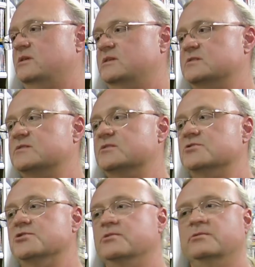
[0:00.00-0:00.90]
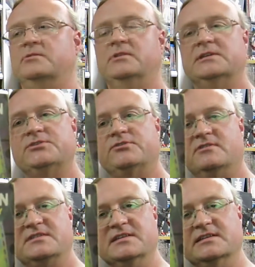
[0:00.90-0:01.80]
is The Neural
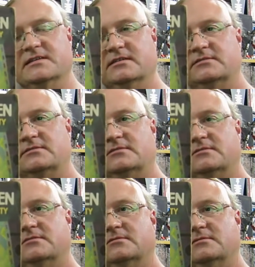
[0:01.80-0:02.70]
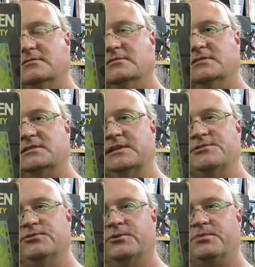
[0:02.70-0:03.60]
Atrocity.
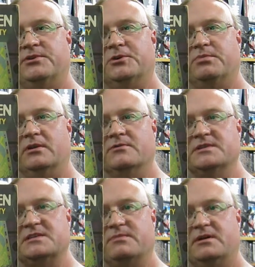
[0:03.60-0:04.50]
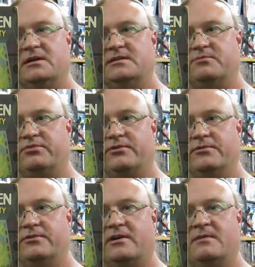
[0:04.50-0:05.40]
Central Computer Blows Its Mind,
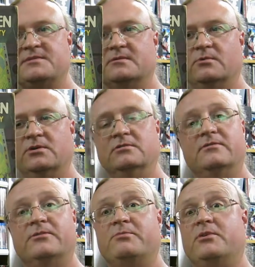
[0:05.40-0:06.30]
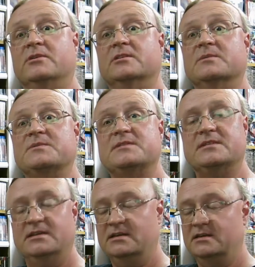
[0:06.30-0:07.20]
Programs the World for Apocalypse.
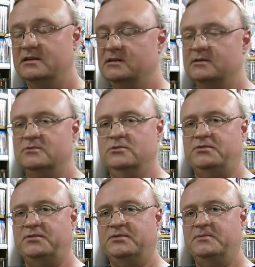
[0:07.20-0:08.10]
Oof!